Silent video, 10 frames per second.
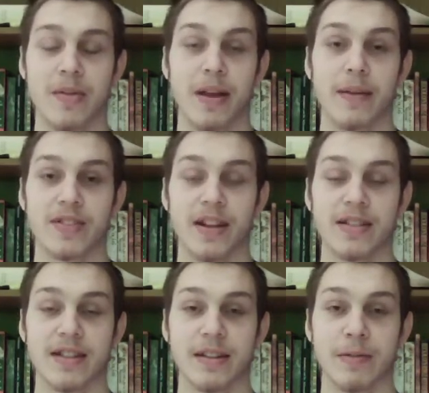They have set
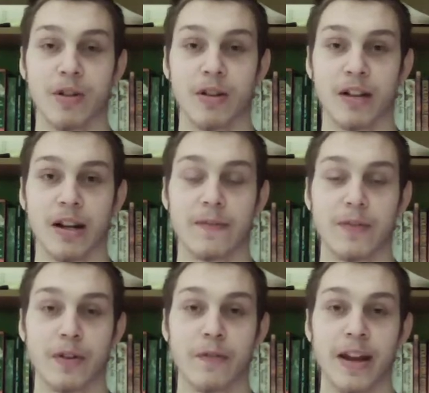aside the word of God for
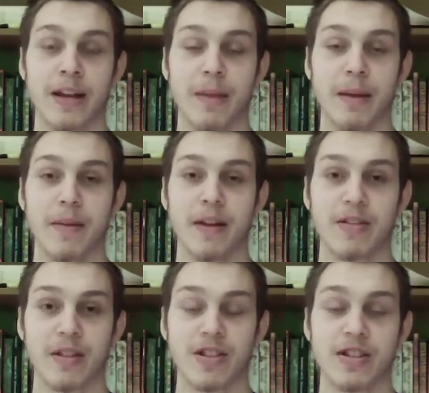their vain man-made
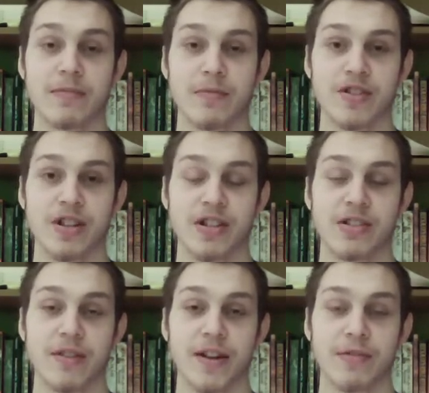traditions, which
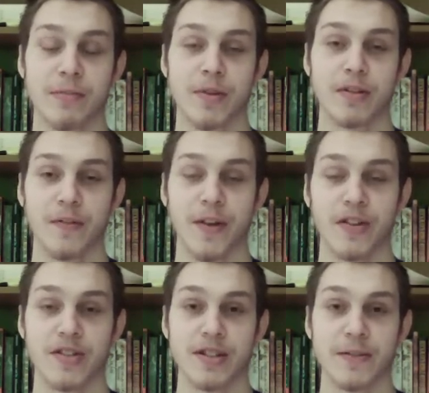Jesus Christ rebuked the
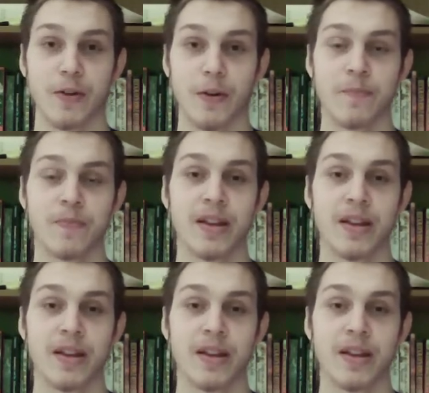Pharisees for